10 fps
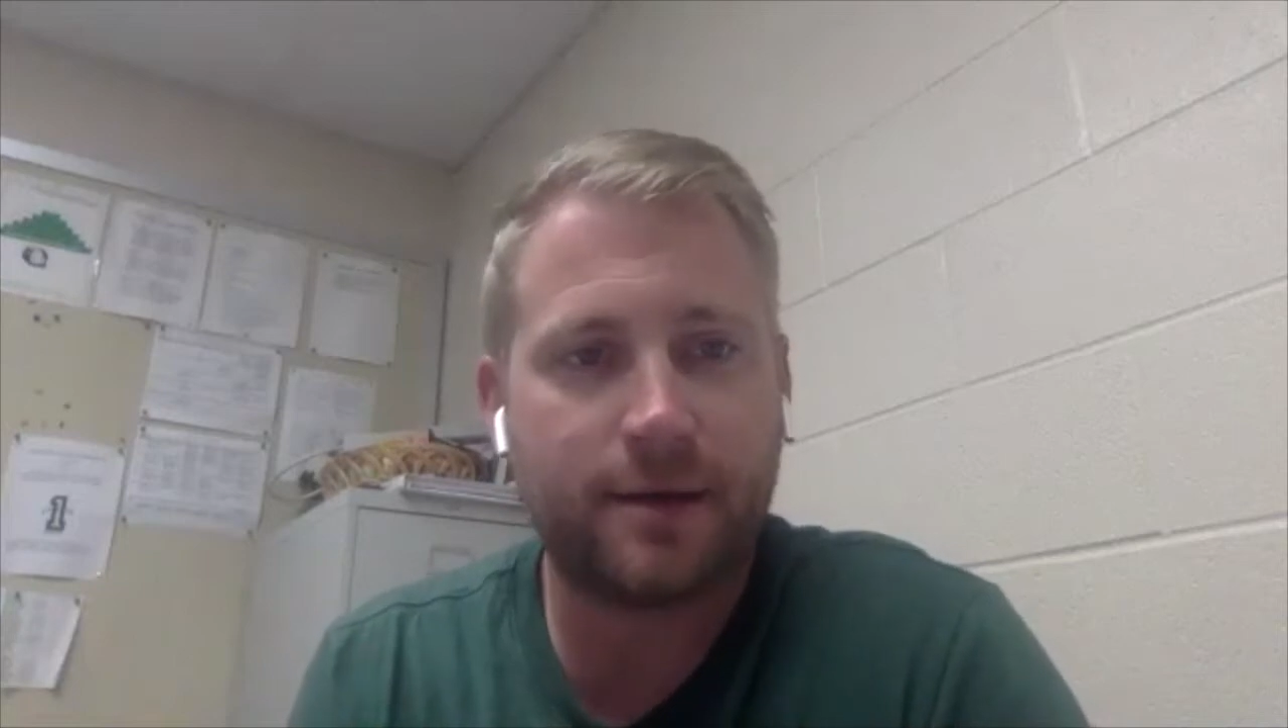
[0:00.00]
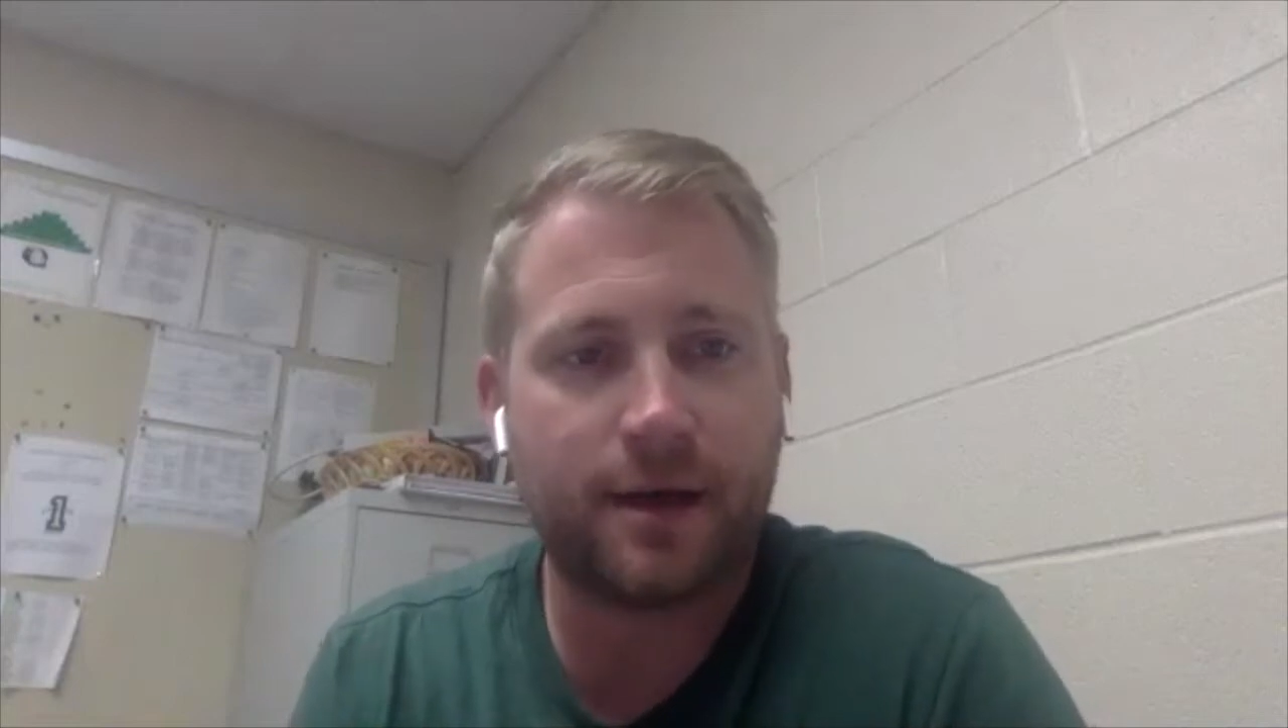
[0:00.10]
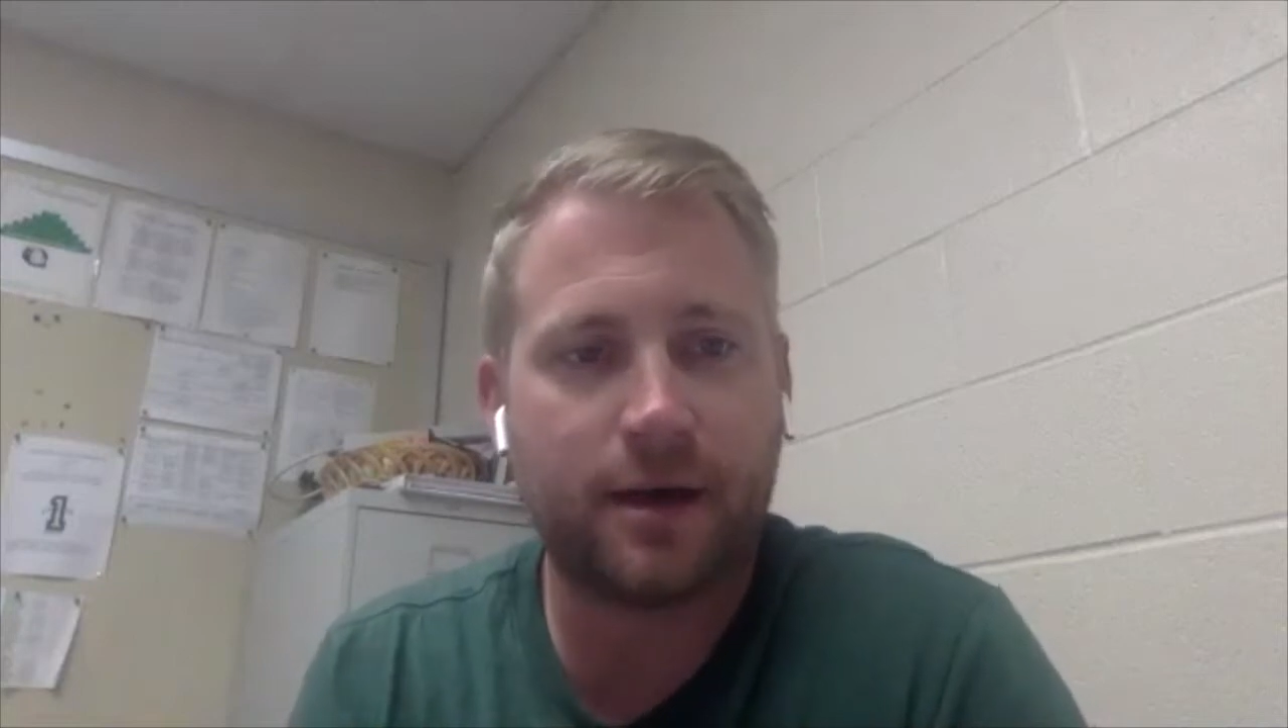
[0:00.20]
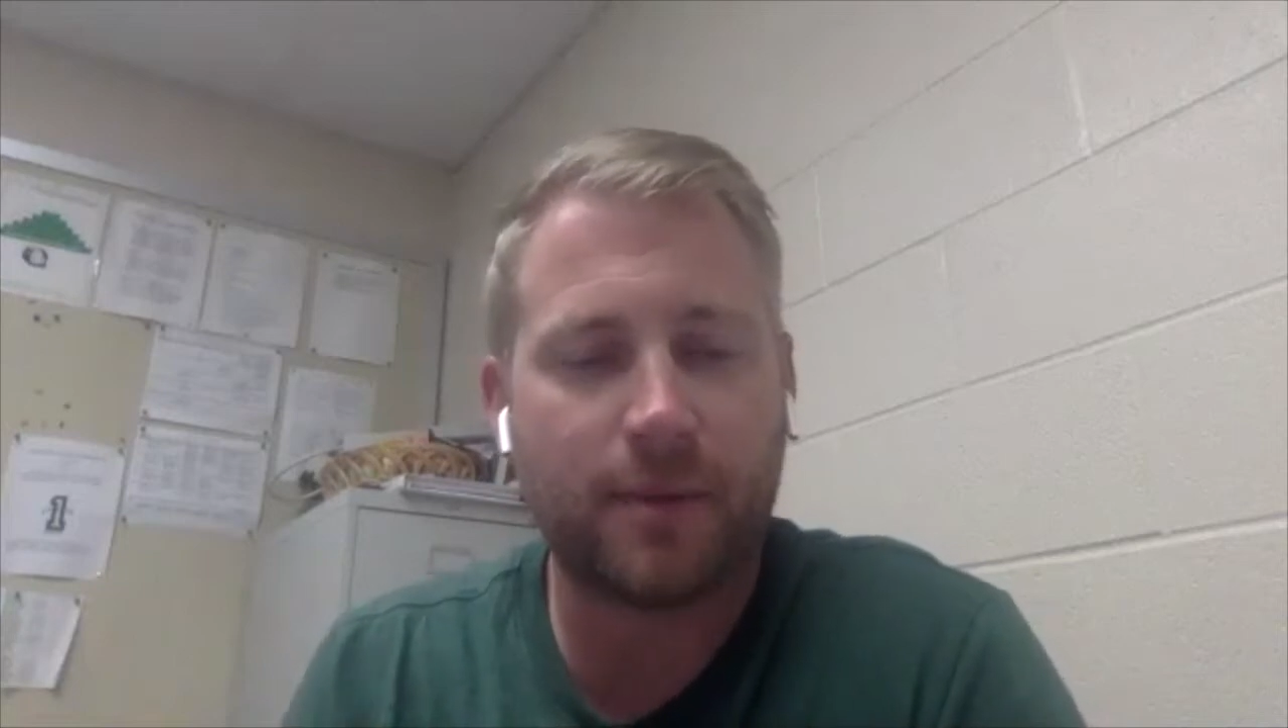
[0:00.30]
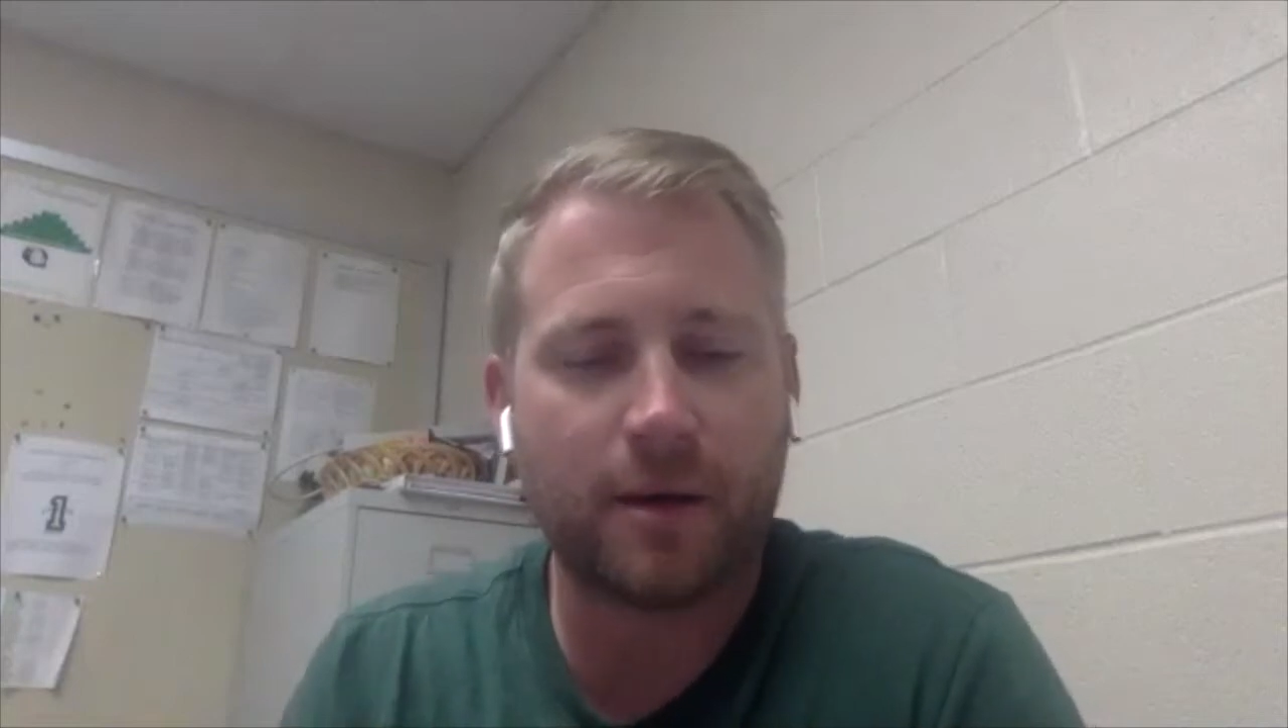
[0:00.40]

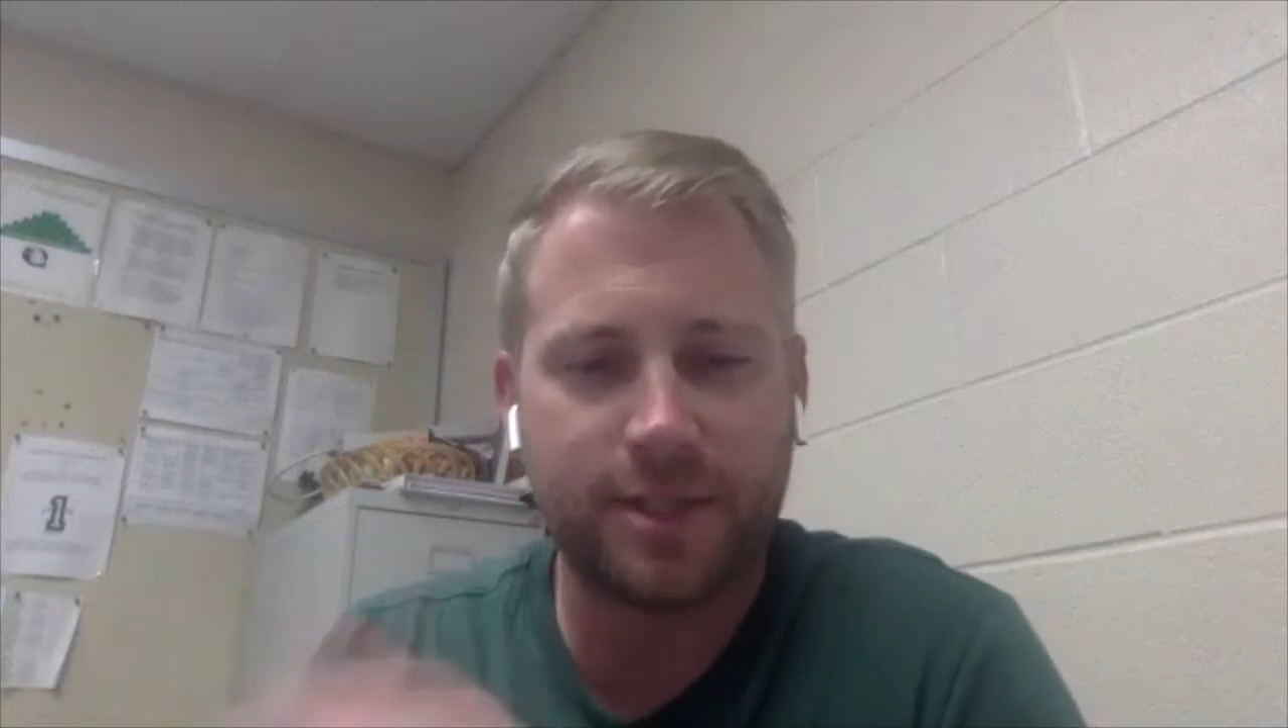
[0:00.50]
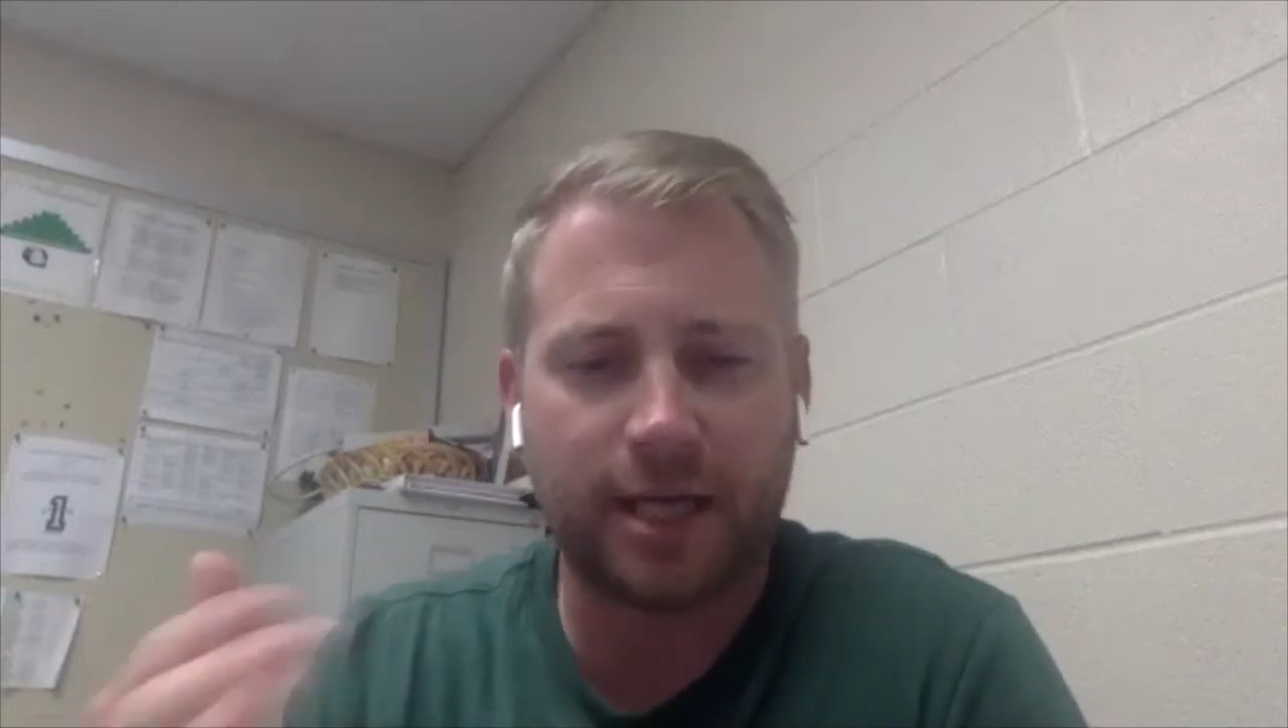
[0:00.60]
I was